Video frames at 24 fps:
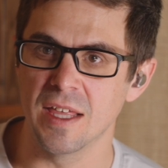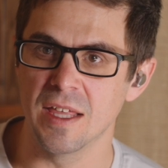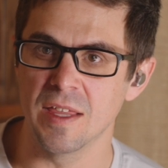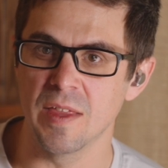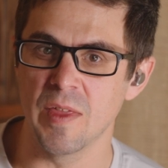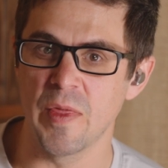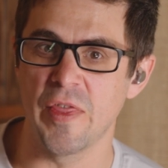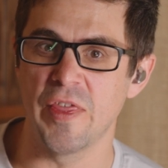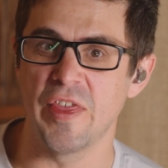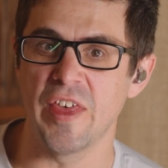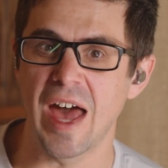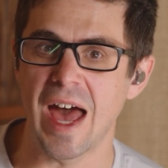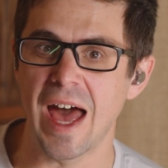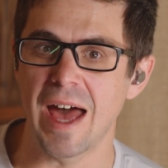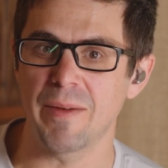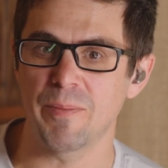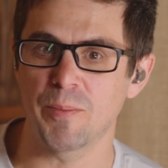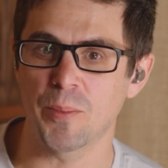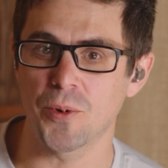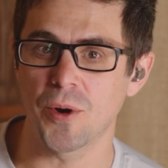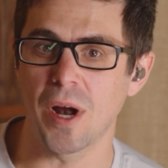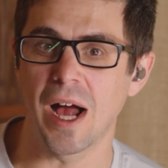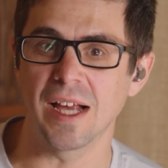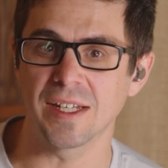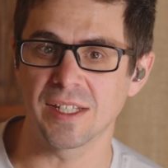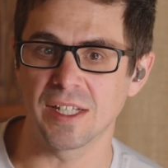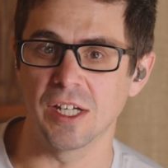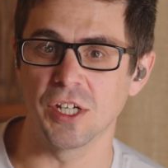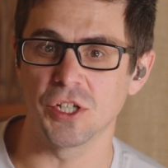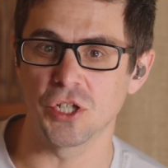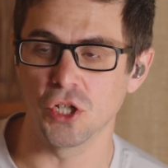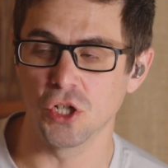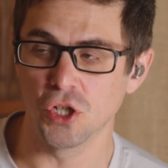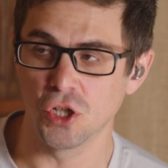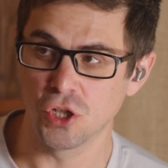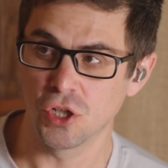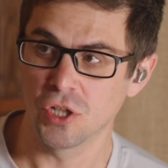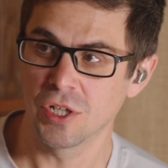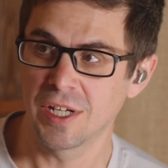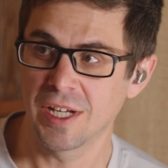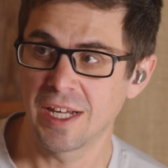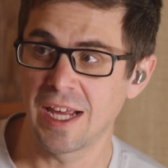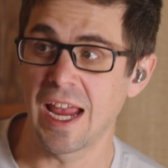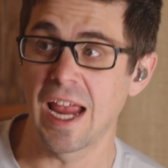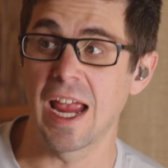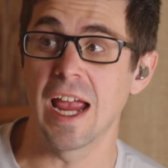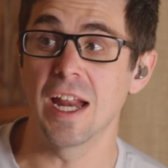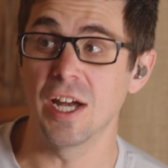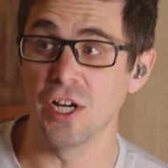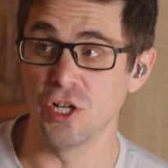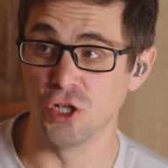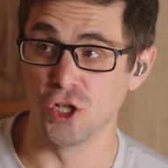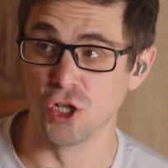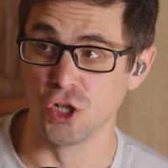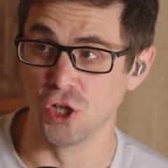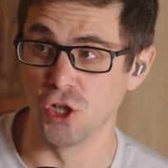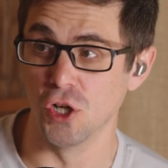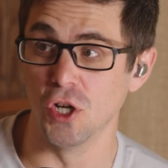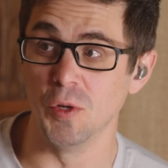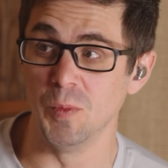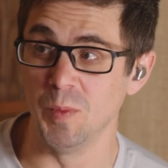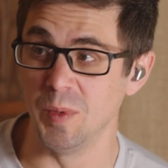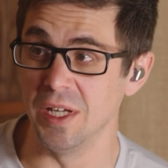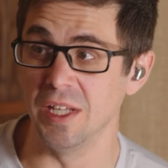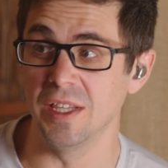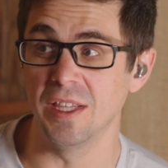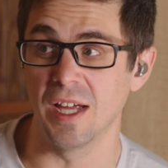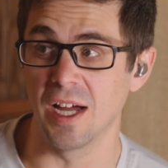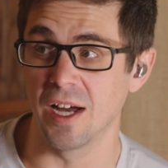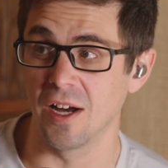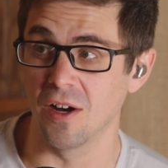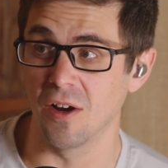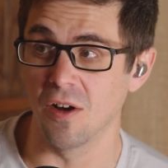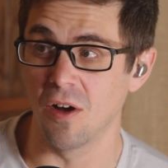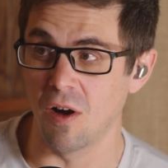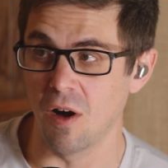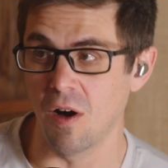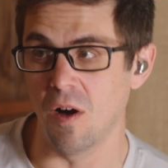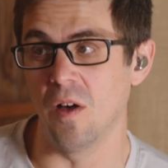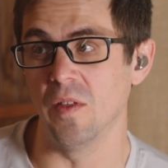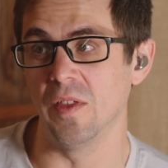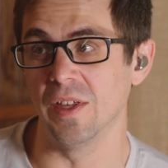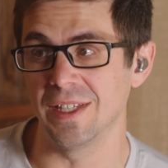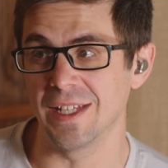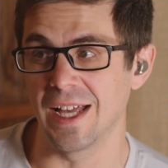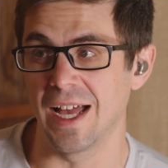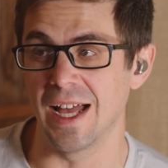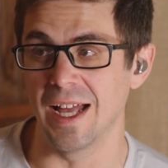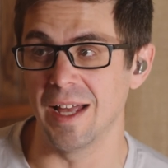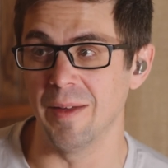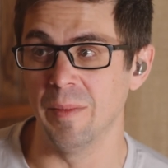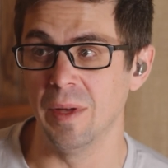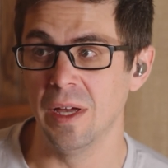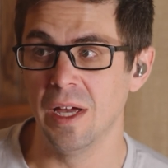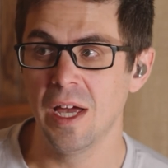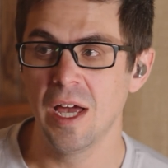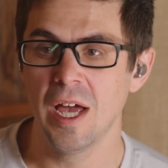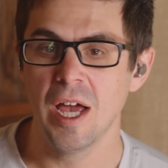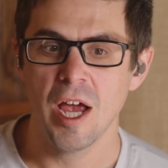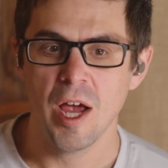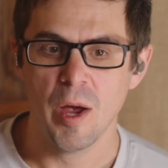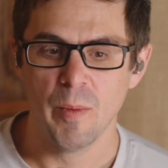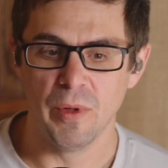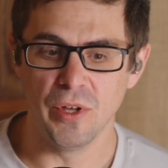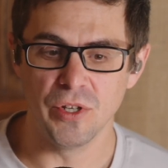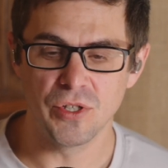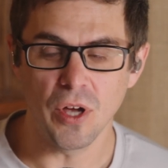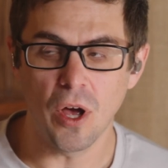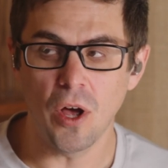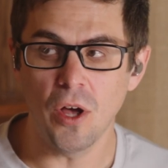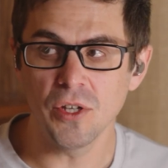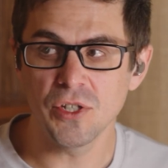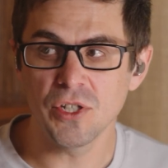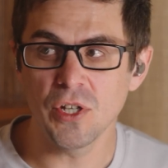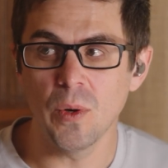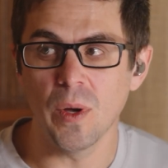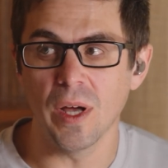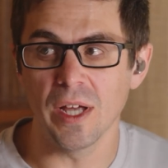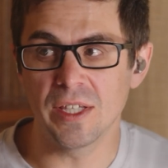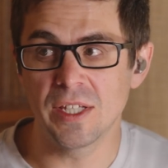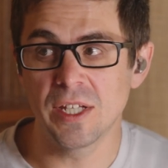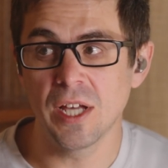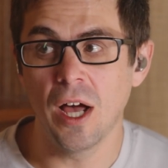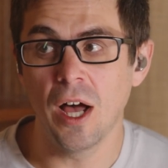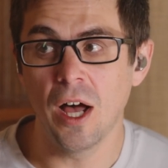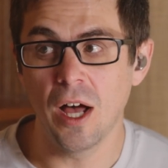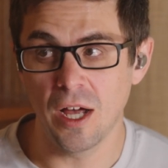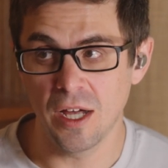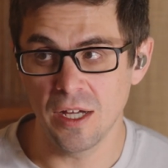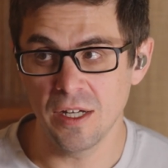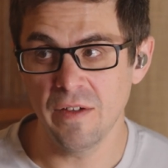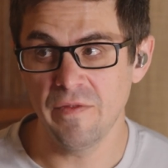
that process can and should be there all the time. There's also a ton